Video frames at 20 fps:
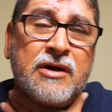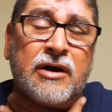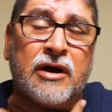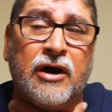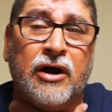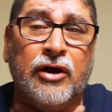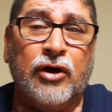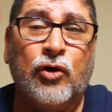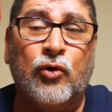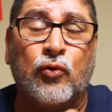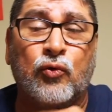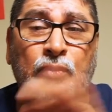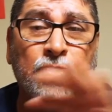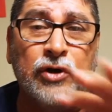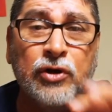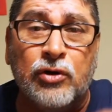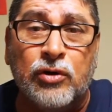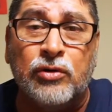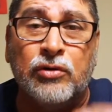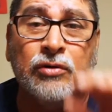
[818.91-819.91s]
On a
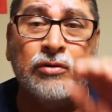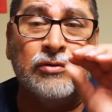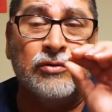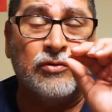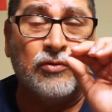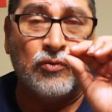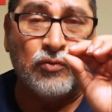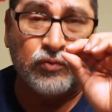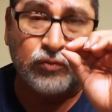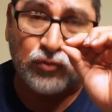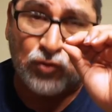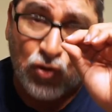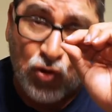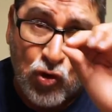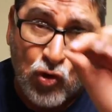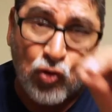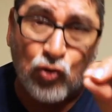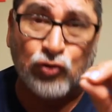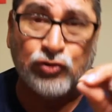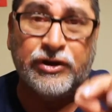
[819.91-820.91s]
real
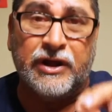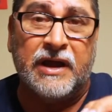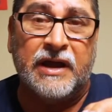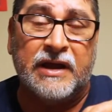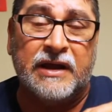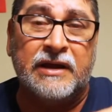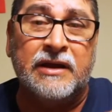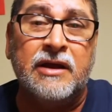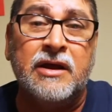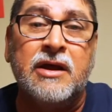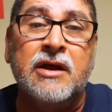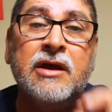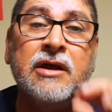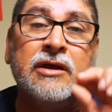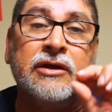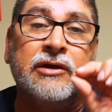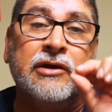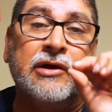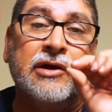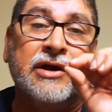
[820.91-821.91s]
cool day,
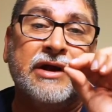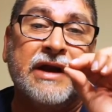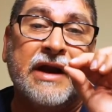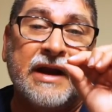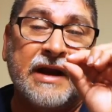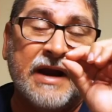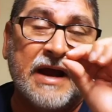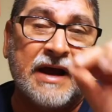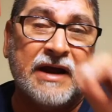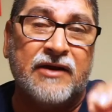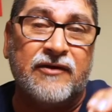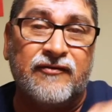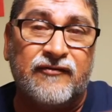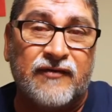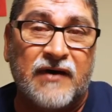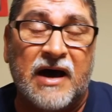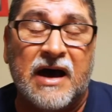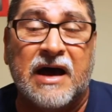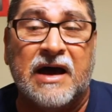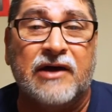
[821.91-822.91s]
you're looking at
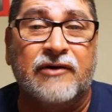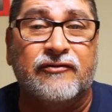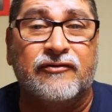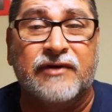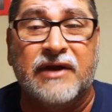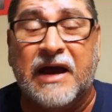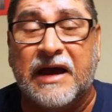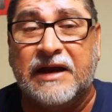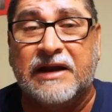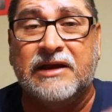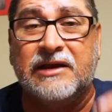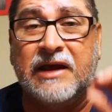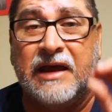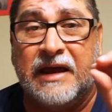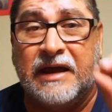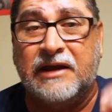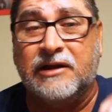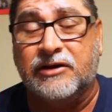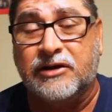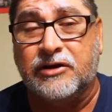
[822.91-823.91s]
95,
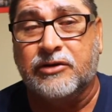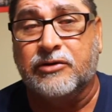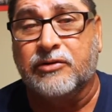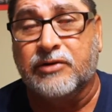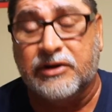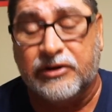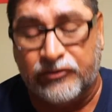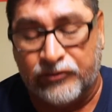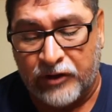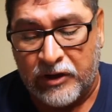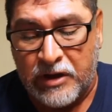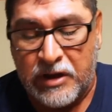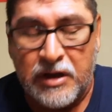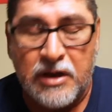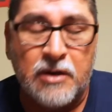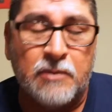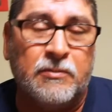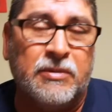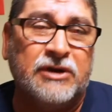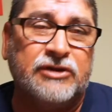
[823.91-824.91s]
98 degrees.
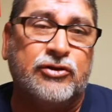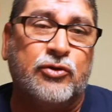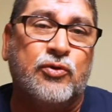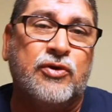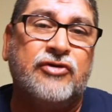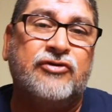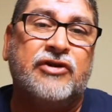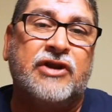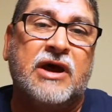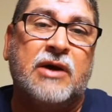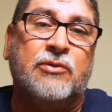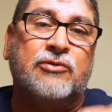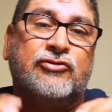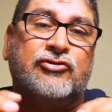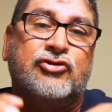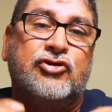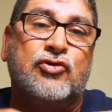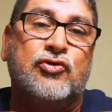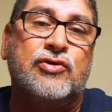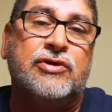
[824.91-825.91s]
But the reason I was
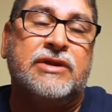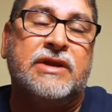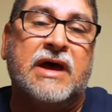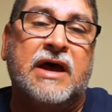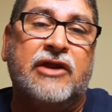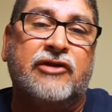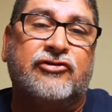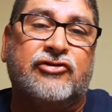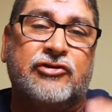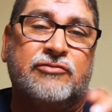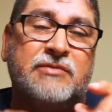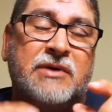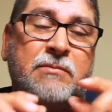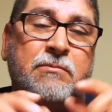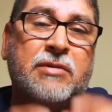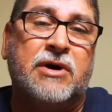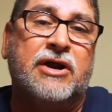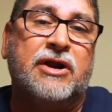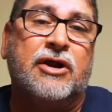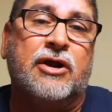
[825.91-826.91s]
doing that is because my
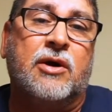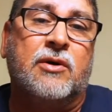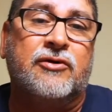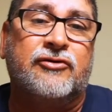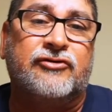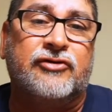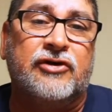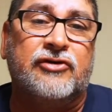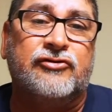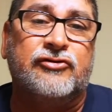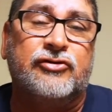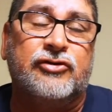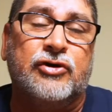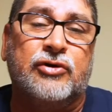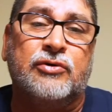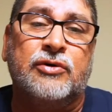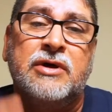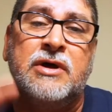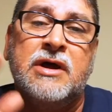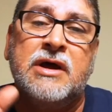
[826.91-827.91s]
buddy always says,
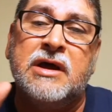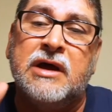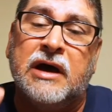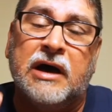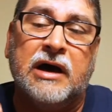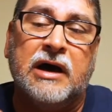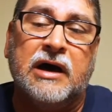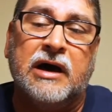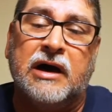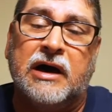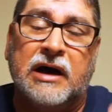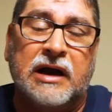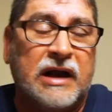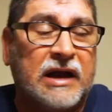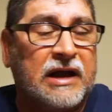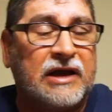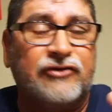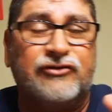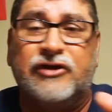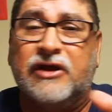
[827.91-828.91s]
like
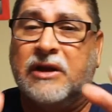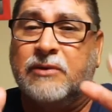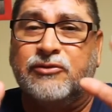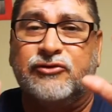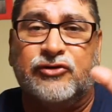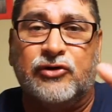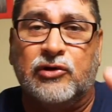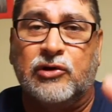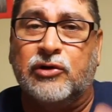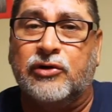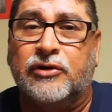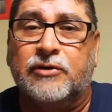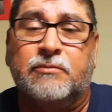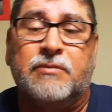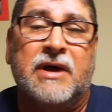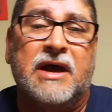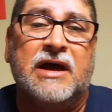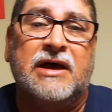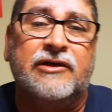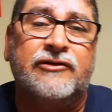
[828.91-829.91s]
I said, I'm still learning
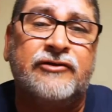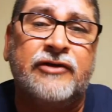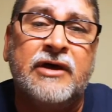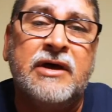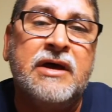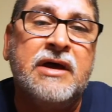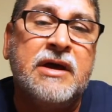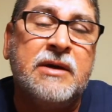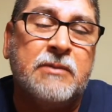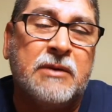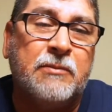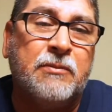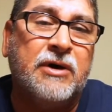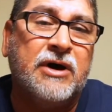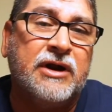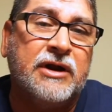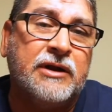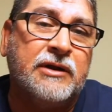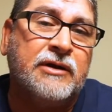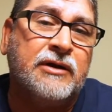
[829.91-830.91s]
bass. My
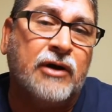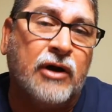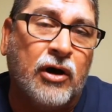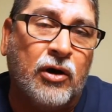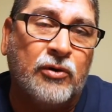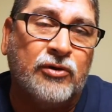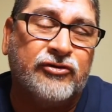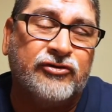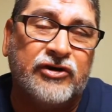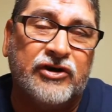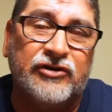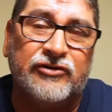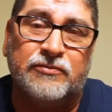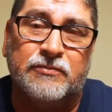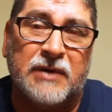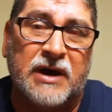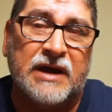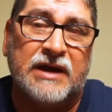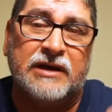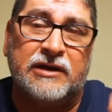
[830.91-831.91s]
buddy always says,
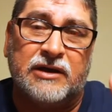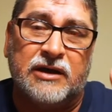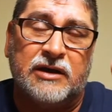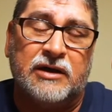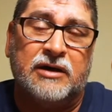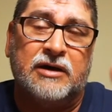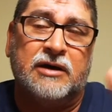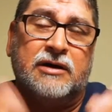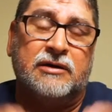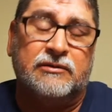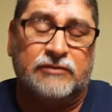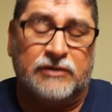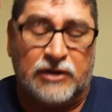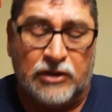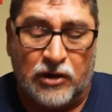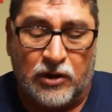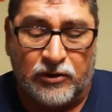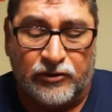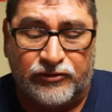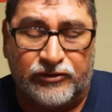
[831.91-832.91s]
Mike,
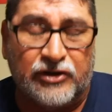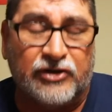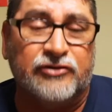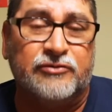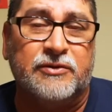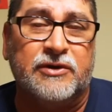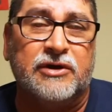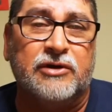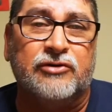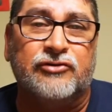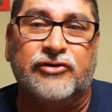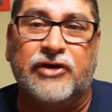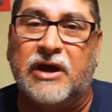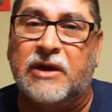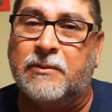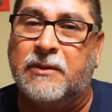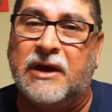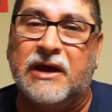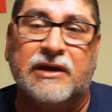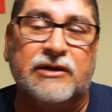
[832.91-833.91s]
he always tells me, he goes, hey
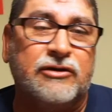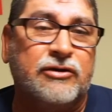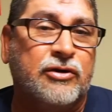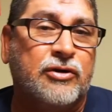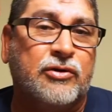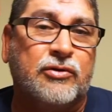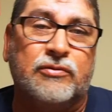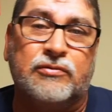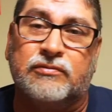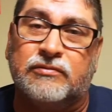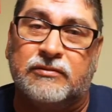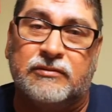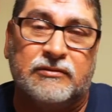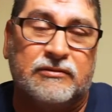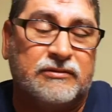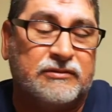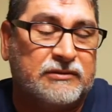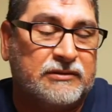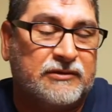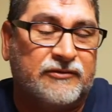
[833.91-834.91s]
man,
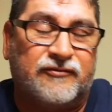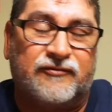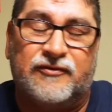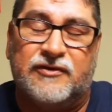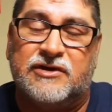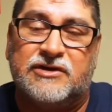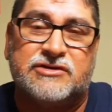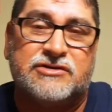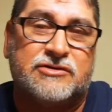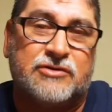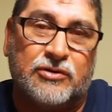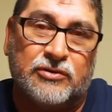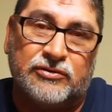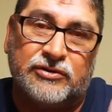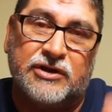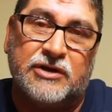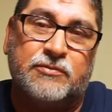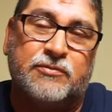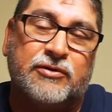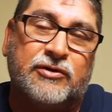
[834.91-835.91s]
fish go
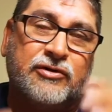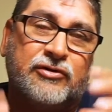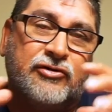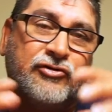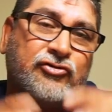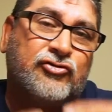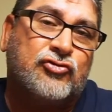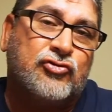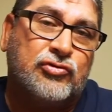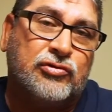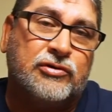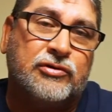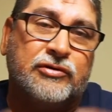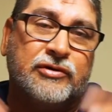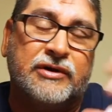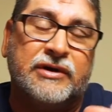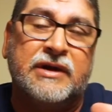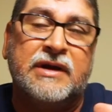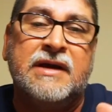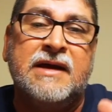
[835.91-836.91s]
deeper because it's cooler.
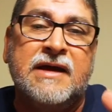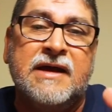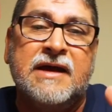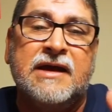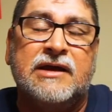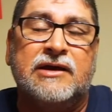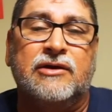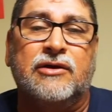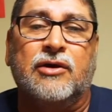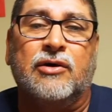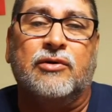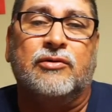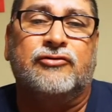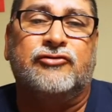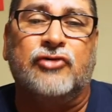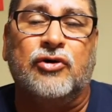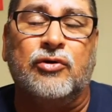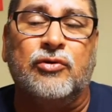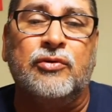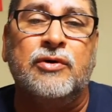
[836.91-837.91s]
And,
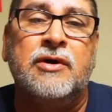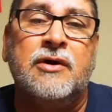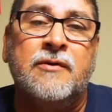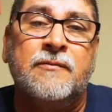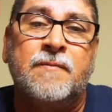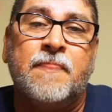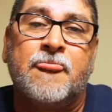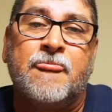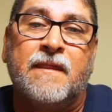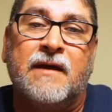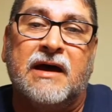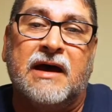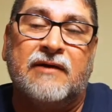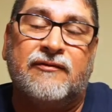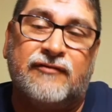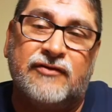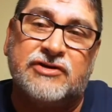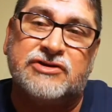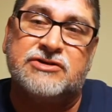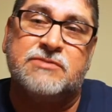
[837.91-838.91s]
so I
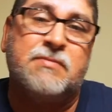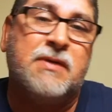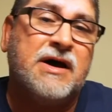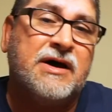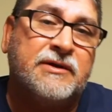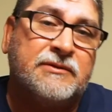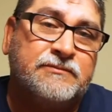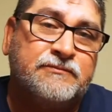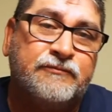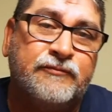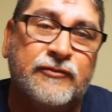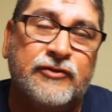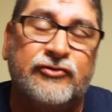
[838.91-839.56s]
fish the bottom.